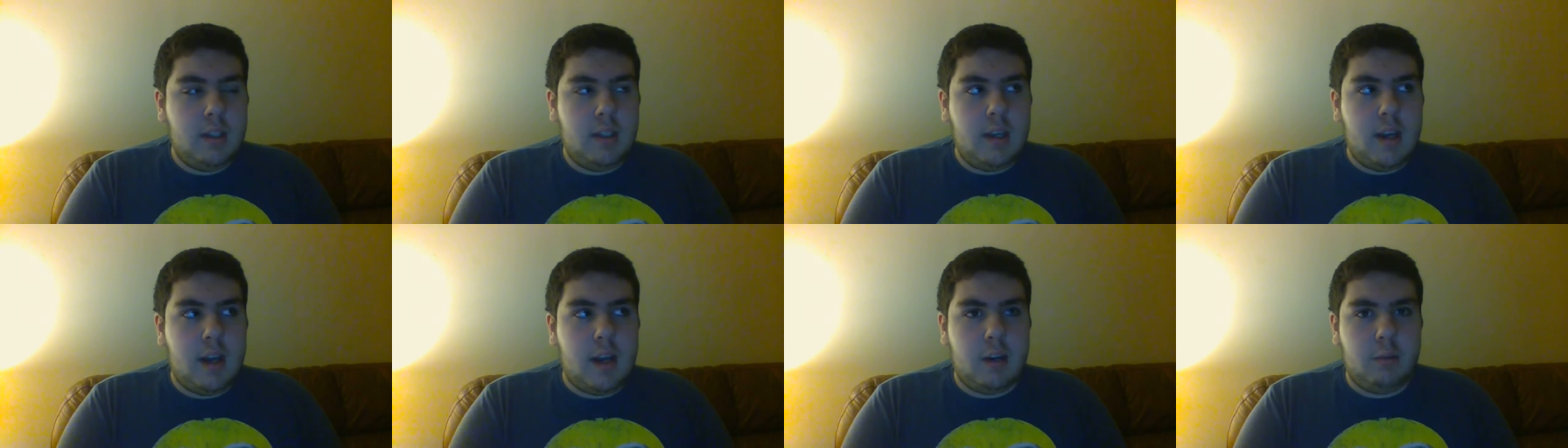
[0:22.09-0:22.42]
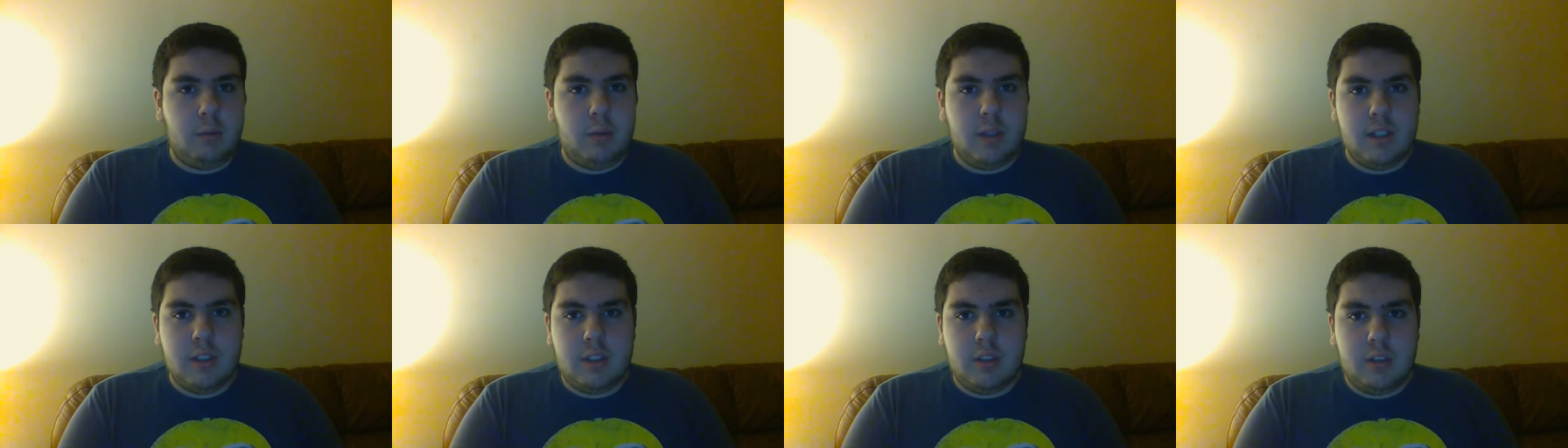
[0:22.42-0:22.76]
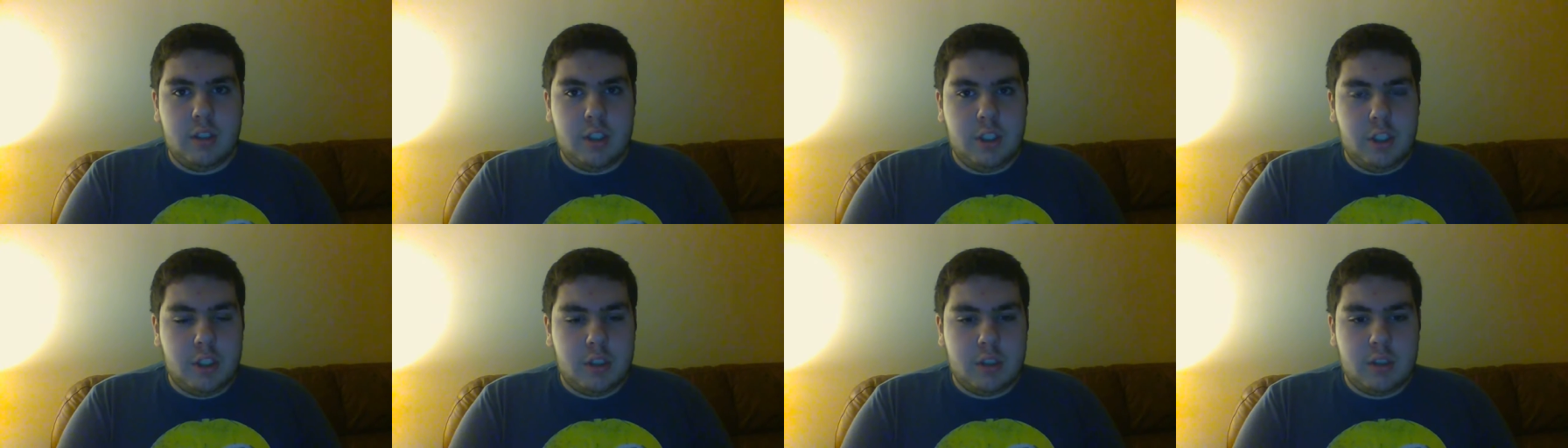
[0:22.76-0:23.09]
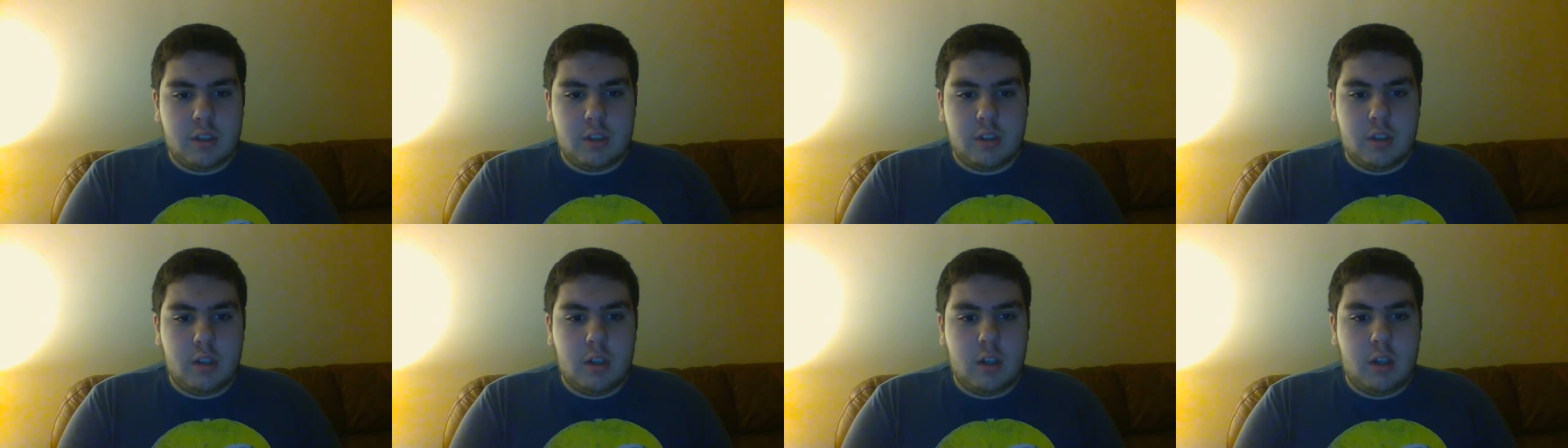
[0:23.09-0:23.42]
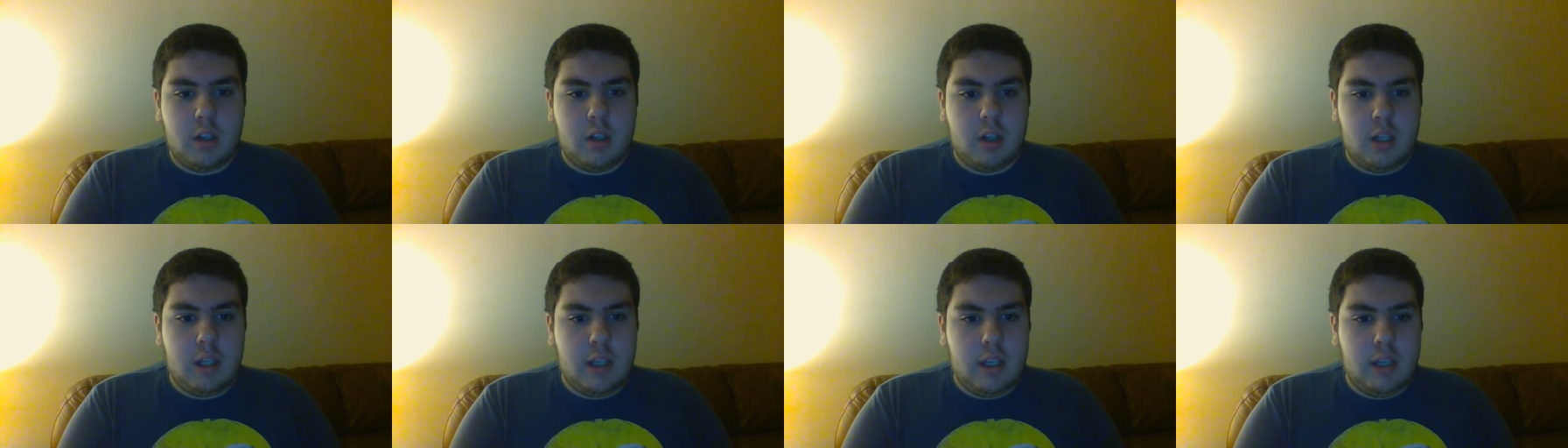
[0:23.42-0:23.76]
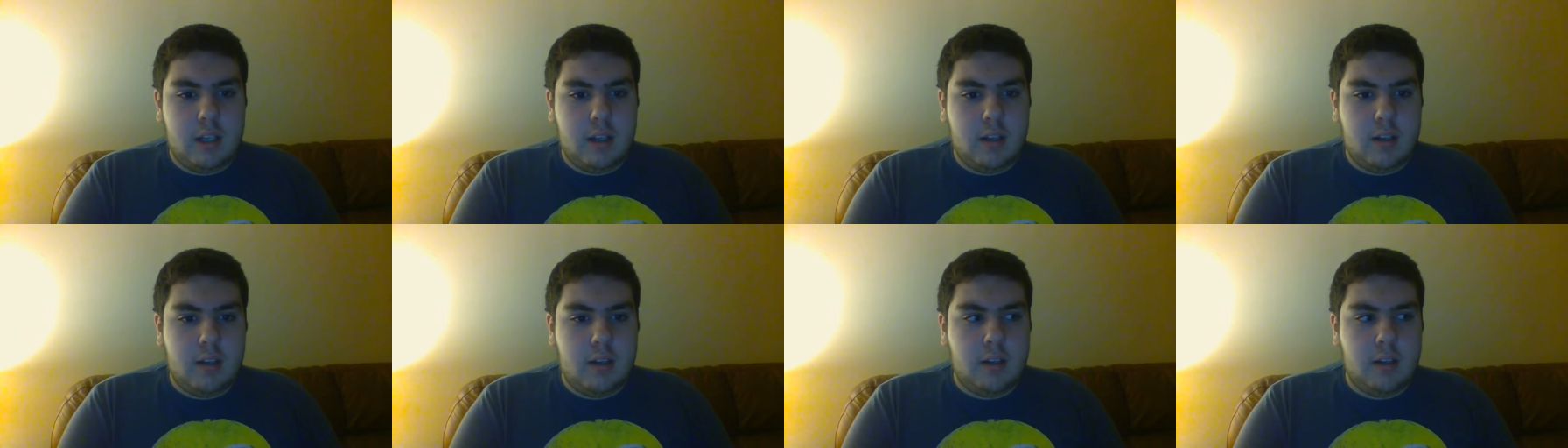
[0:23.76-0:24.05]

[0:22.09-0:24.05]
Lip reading: I recently just saw, and